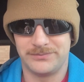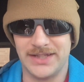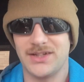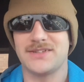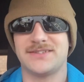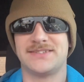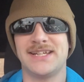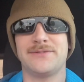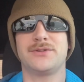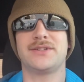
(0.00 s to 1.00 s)
They lost to
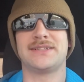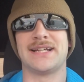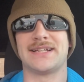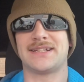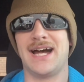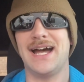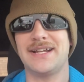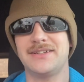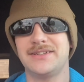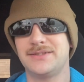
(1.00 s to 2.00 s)
Stanford. That
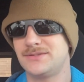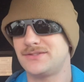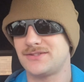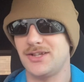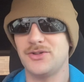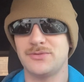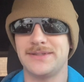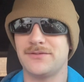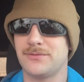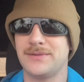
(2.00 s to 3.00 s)
kind of slowed them
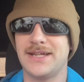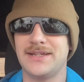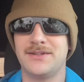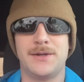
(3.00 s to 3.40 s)
down from that.